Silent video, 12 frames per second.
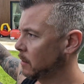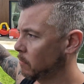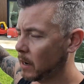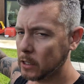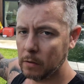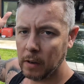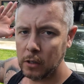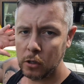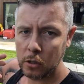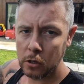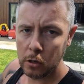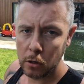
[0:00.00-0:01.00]
The rest of it is
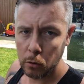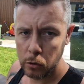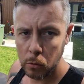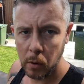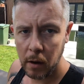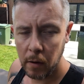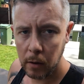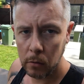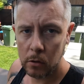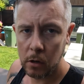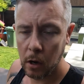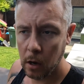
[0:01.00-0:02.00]
just going to go somewhere
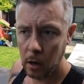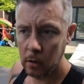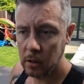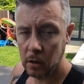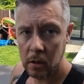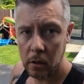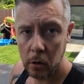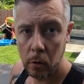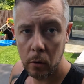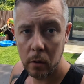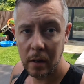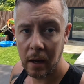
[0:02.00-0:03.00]
else until I
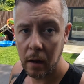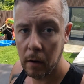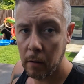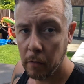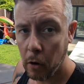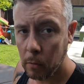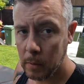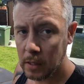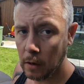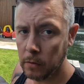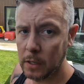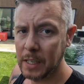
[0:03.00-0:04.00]
can afford
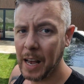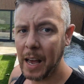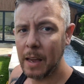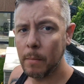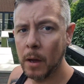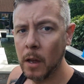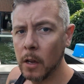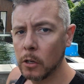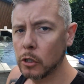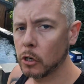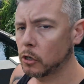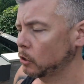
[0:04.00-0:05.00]
myself the time
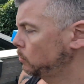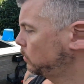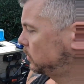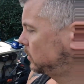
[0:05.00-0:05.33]
to do a